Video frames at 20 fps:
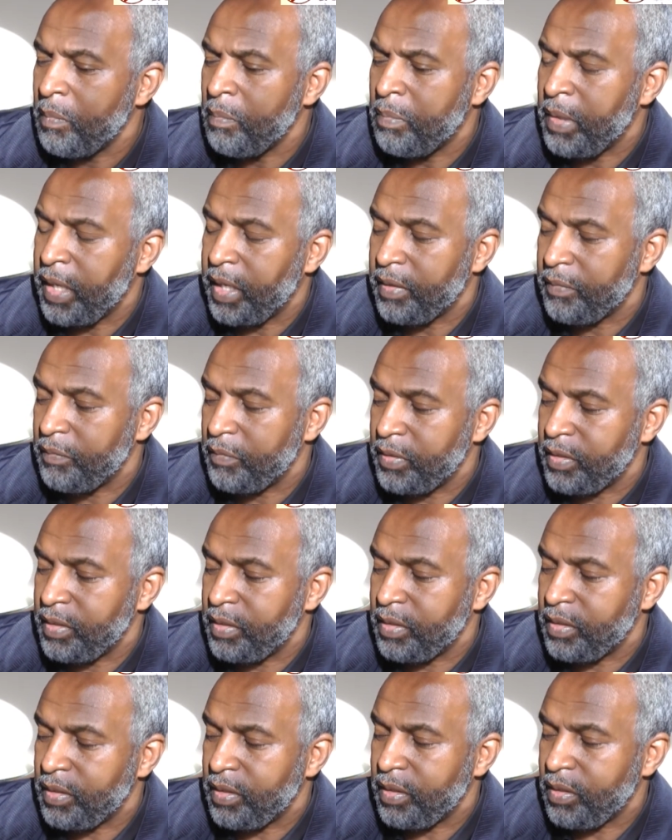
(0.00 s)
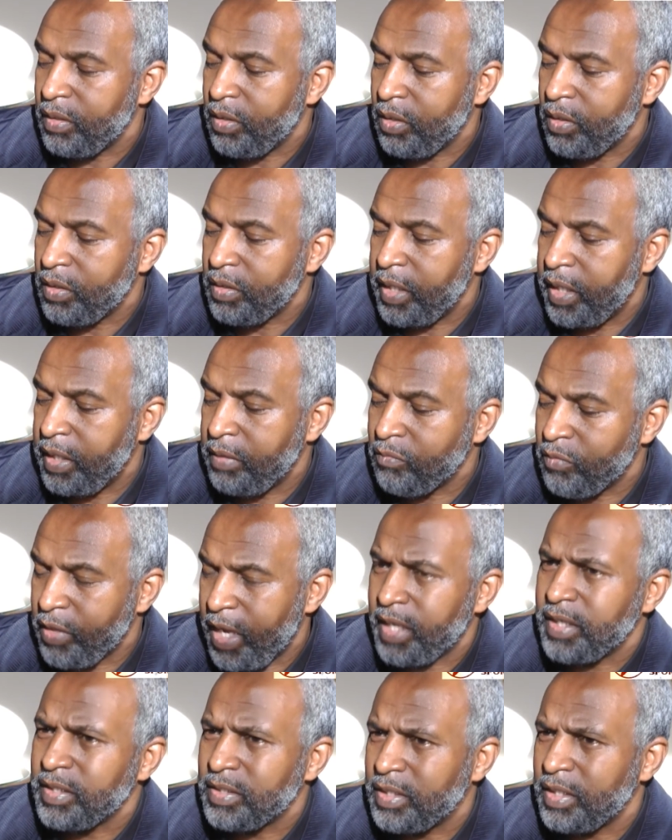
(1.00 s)
But in
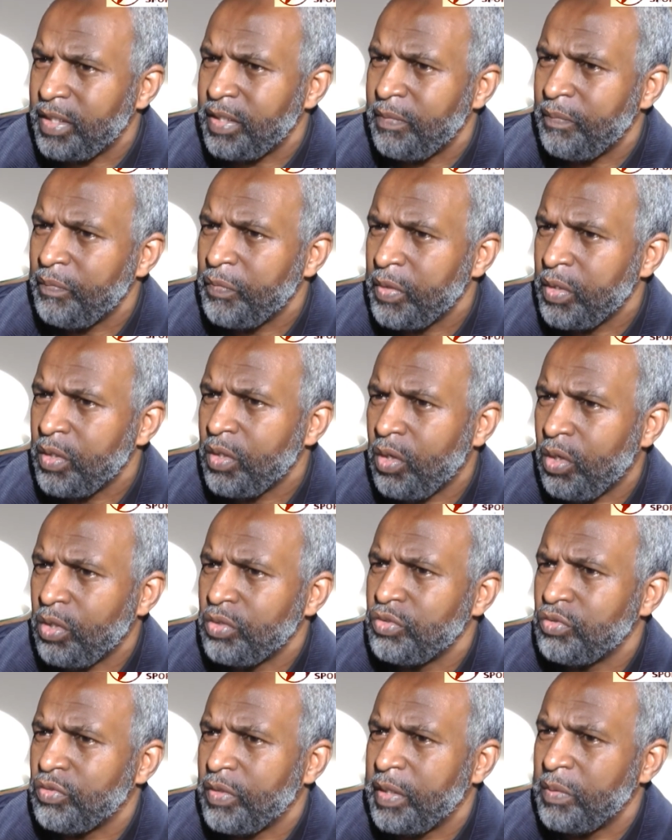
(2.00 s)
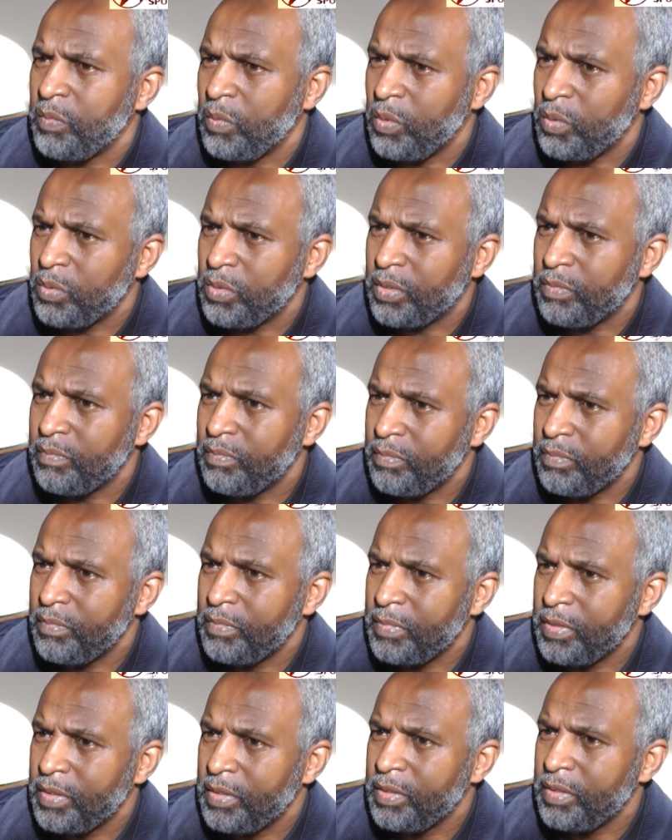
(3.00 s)
reality, Andre Ward.
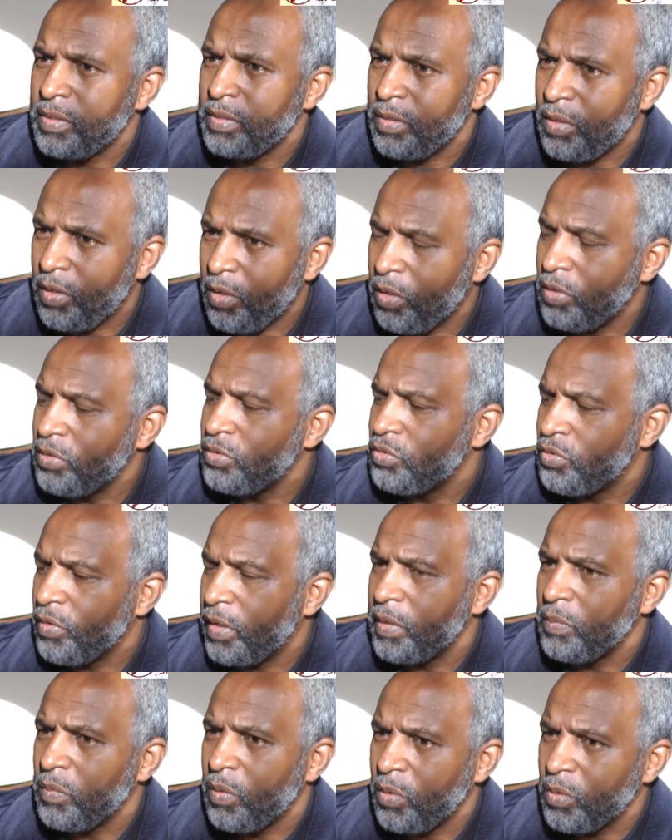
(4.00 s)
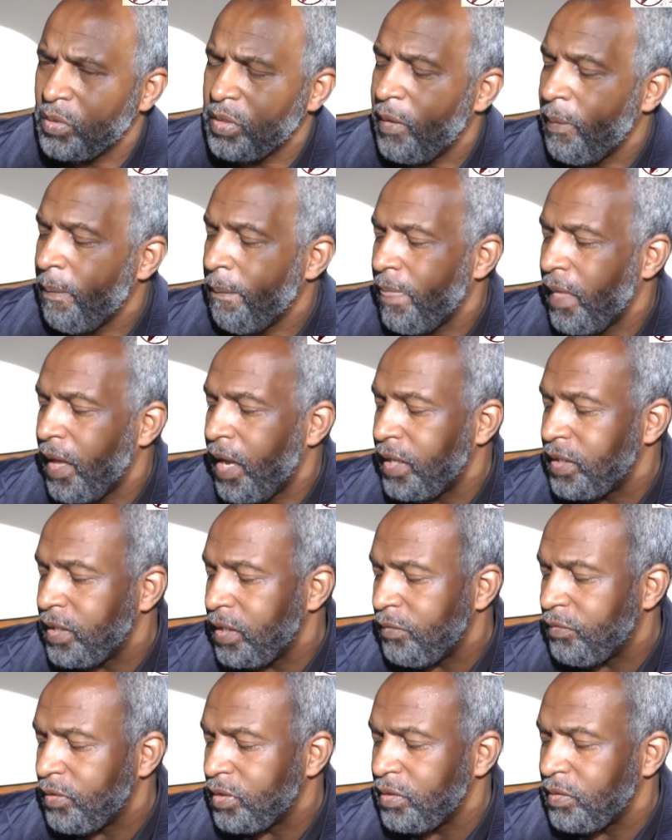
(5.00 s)
Andre Ward. And
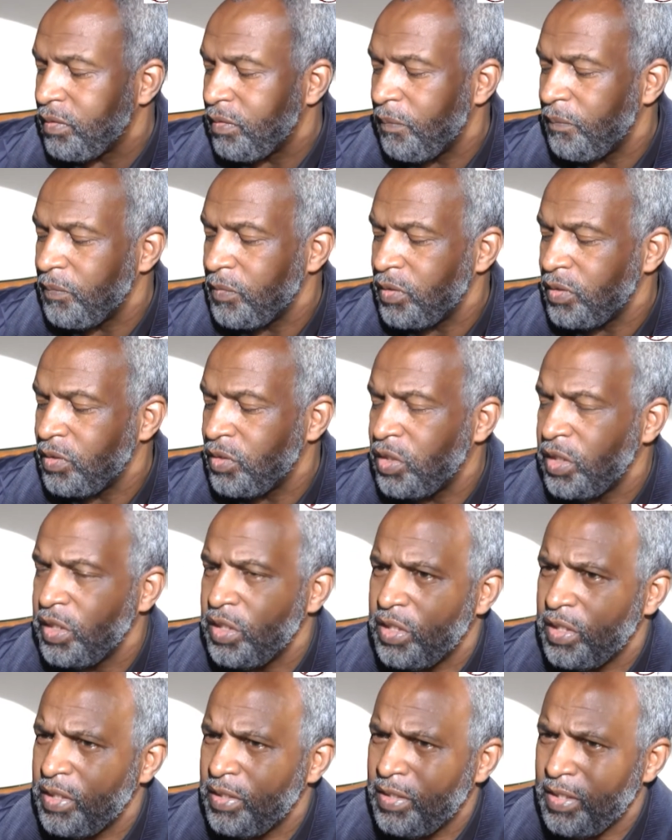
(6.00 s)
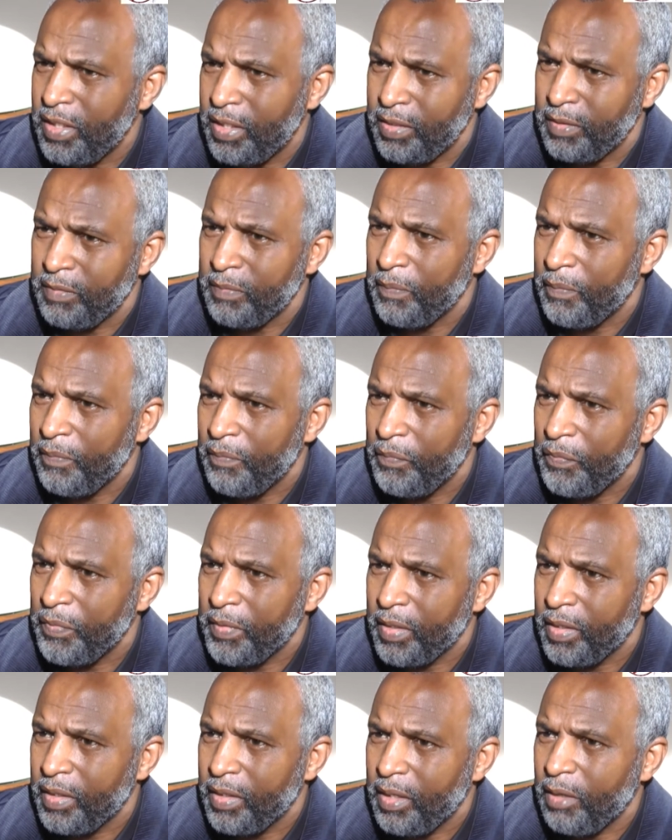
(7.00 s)
even GGG.
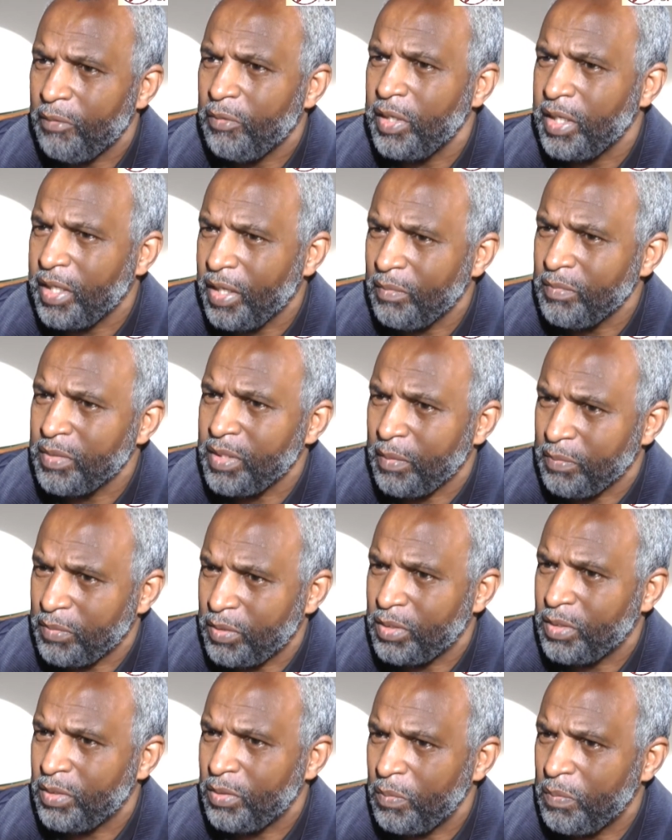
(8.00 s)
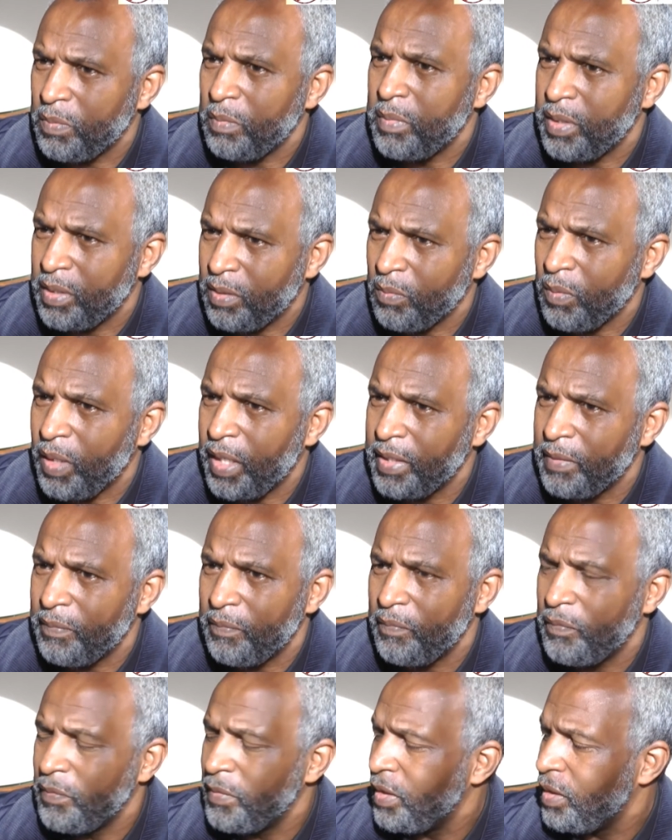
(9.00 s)
If he comes up to super middleweight,
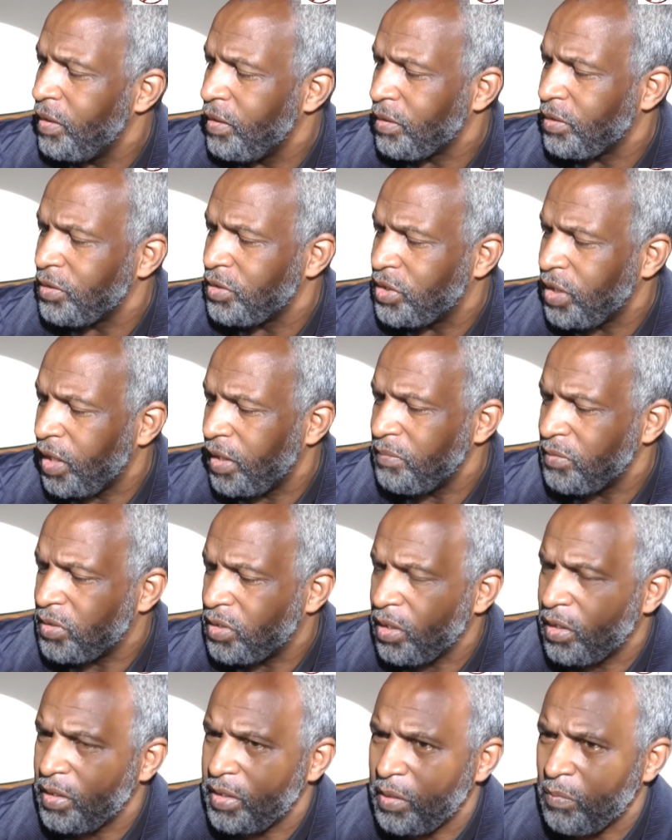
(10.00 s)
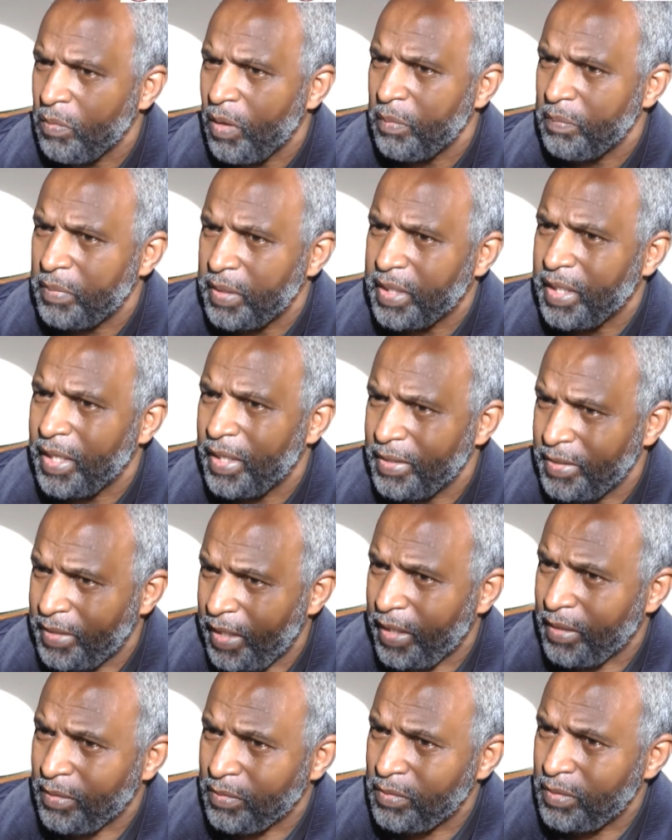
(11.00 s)
because James certainly won't be going
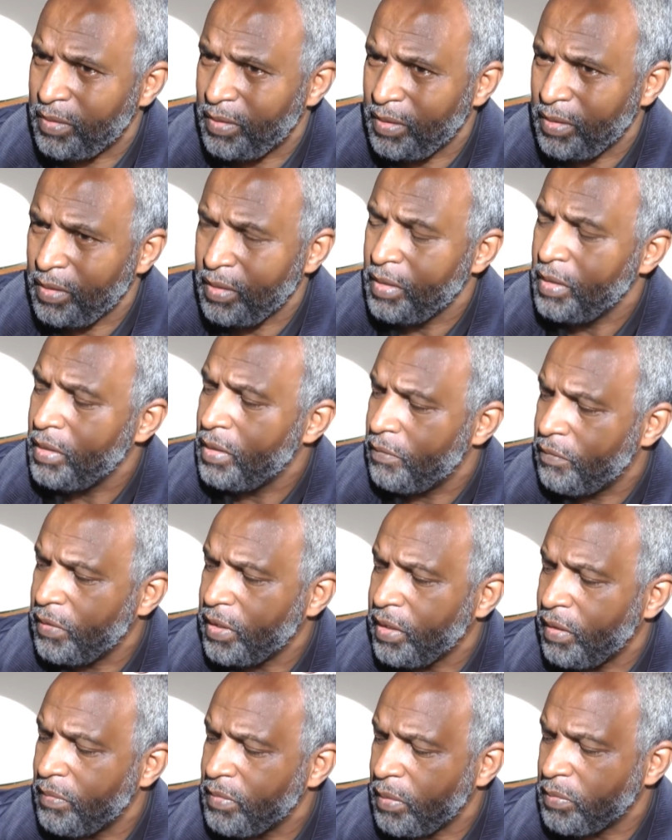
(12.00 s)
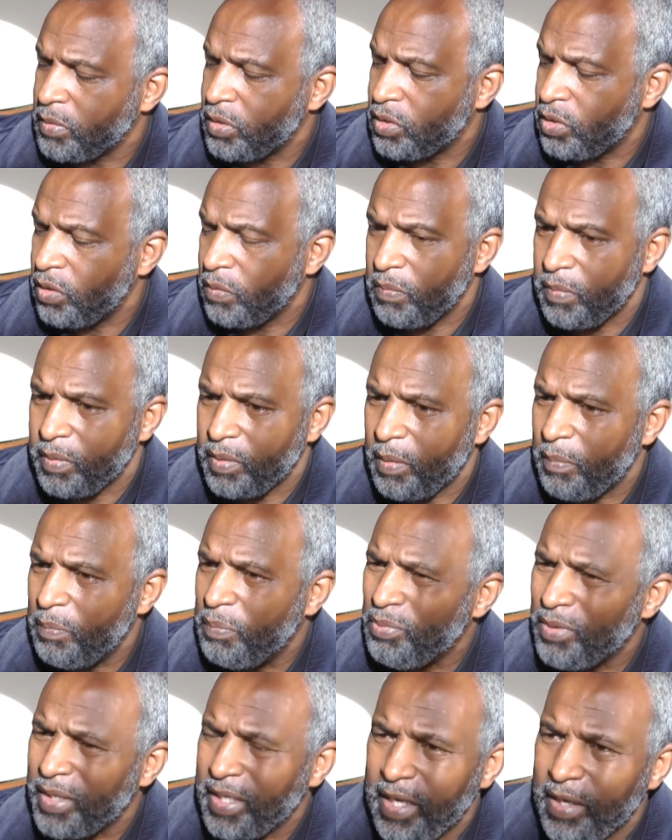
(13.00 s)
down, if he comes up to super middleweight,
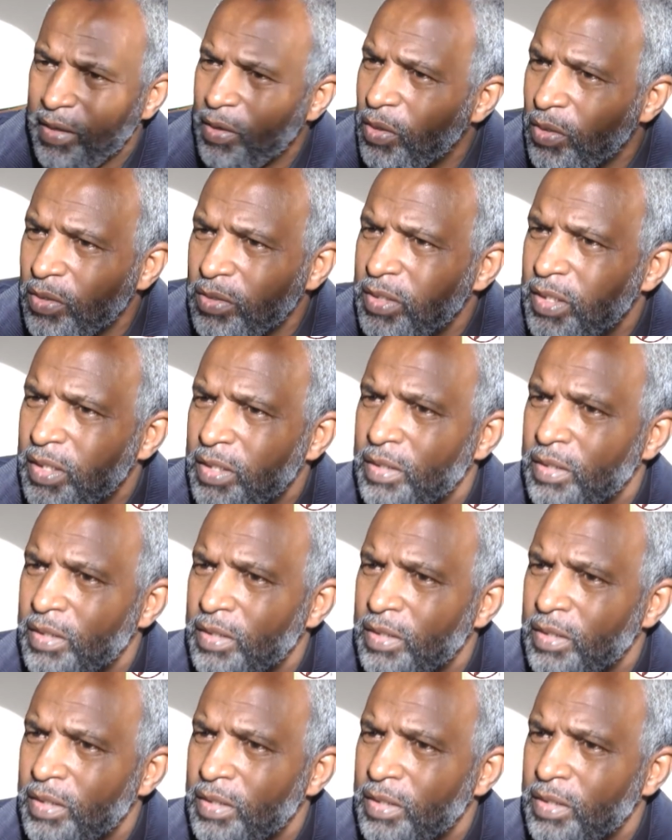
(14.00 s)
bring it on.